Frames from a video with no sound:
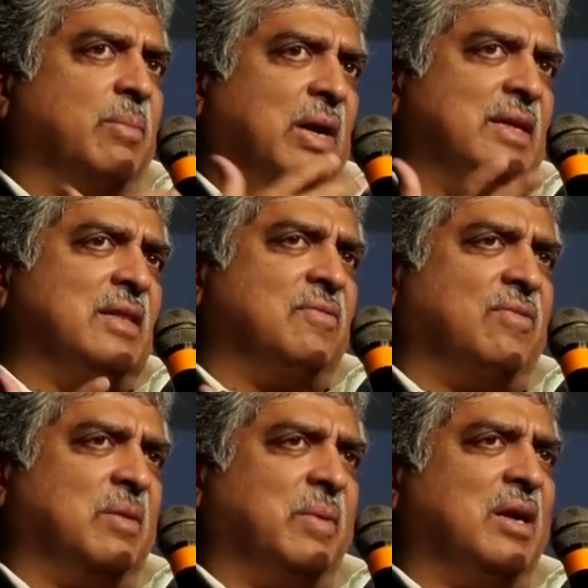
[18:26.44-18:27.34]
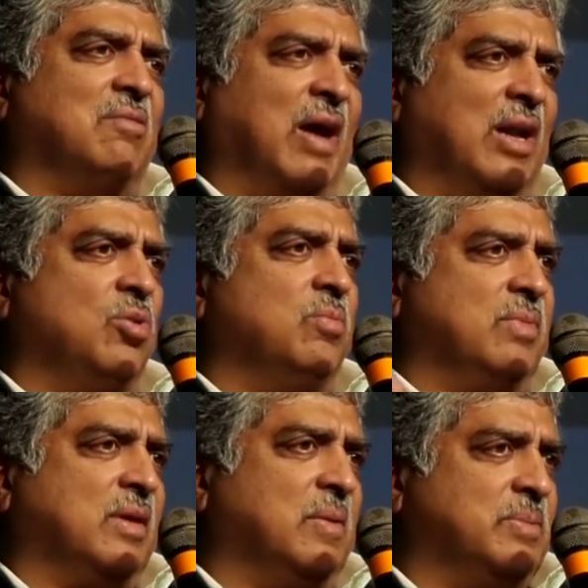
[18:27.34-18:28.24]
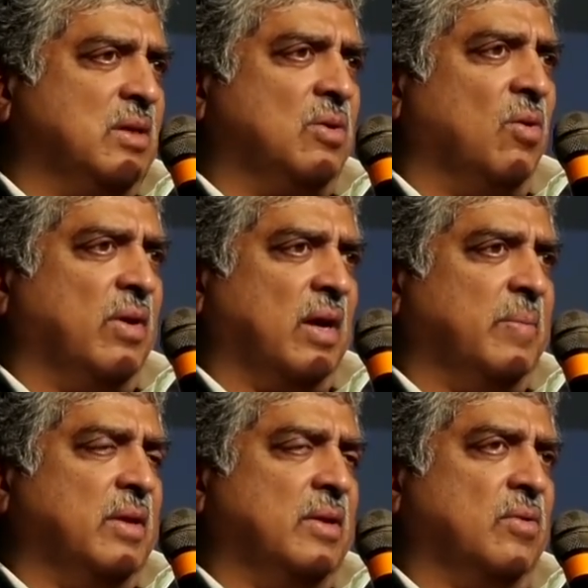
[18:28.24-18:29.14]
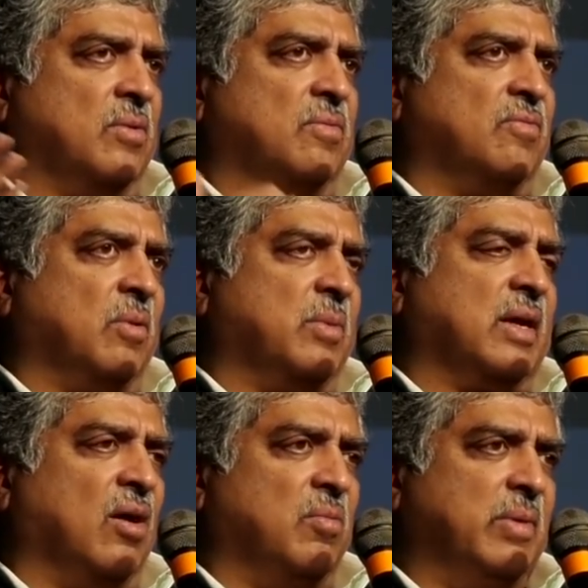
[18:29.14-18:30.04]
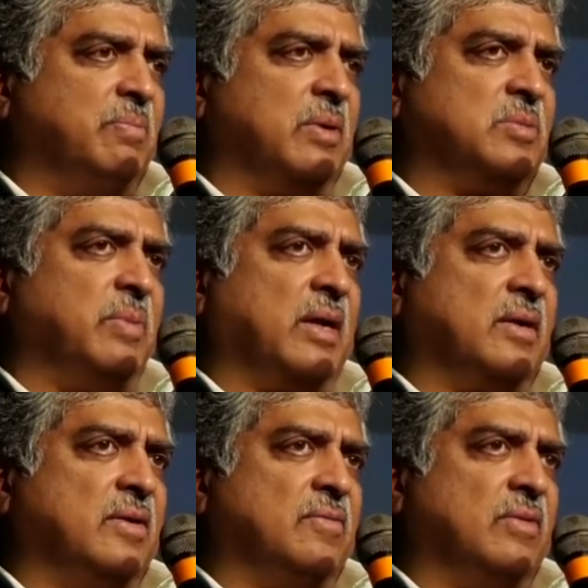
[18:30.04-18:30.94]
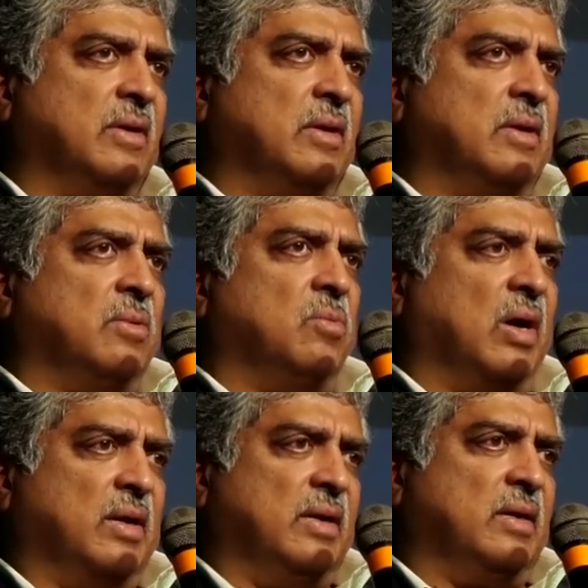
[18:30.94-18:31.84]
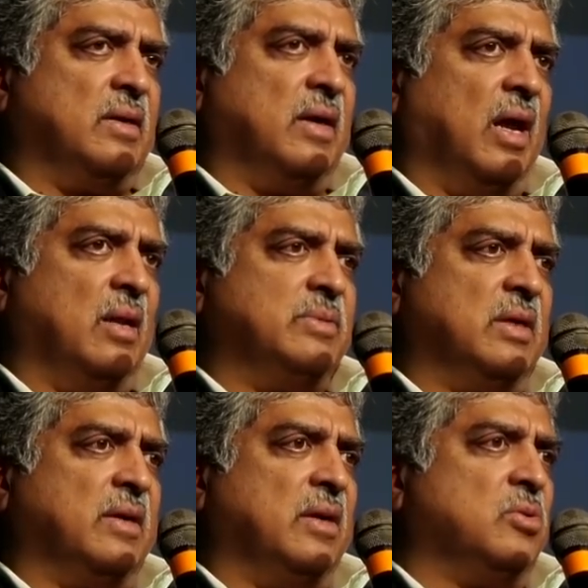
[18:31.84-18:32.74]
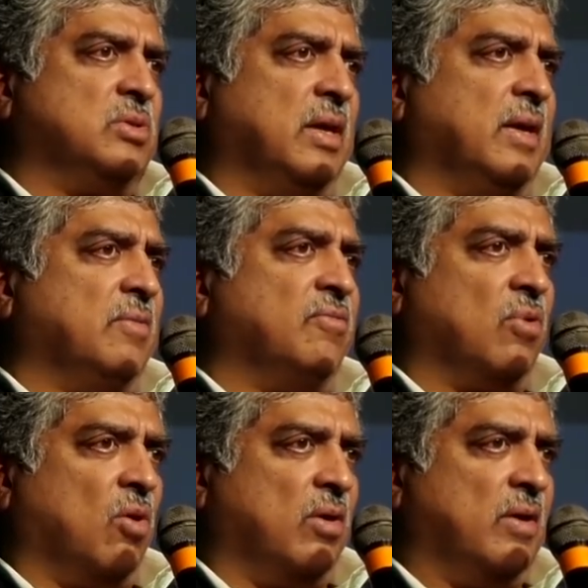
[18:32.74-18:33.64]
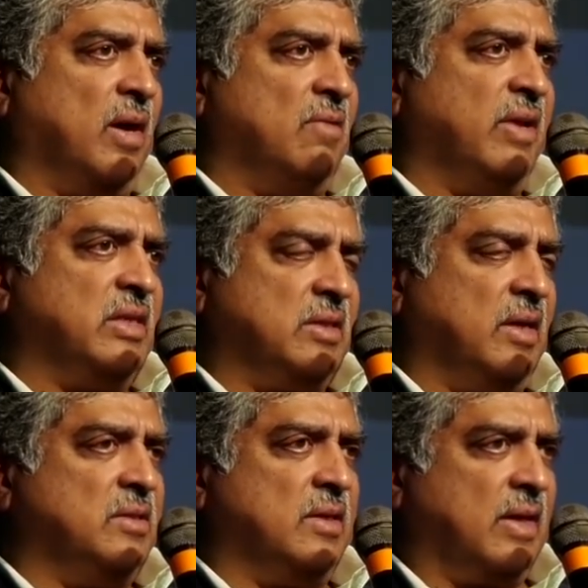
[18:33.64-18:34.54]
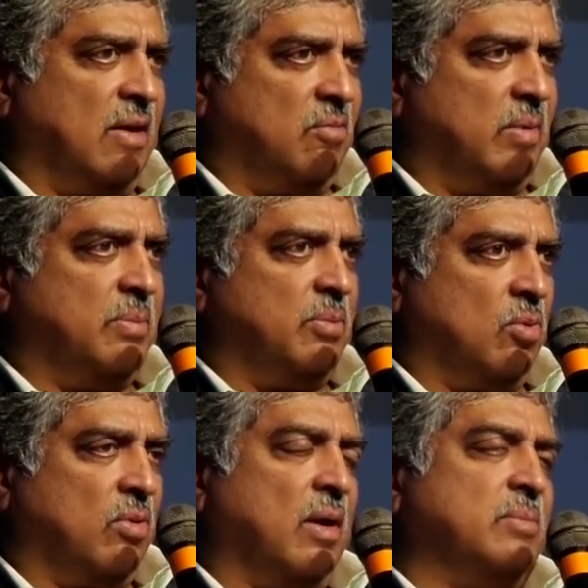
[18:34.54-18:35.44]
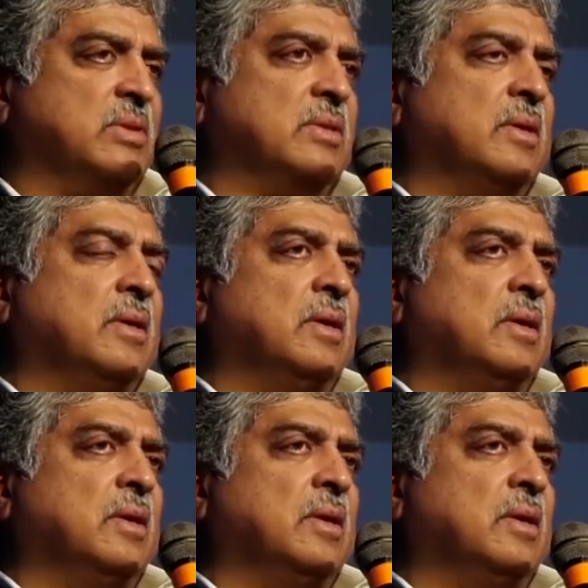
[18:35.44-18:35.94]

but I think the fundamental value keeps it going. I mean, from the government perspective, one, it helps in reducing fraud and wastage in government programs.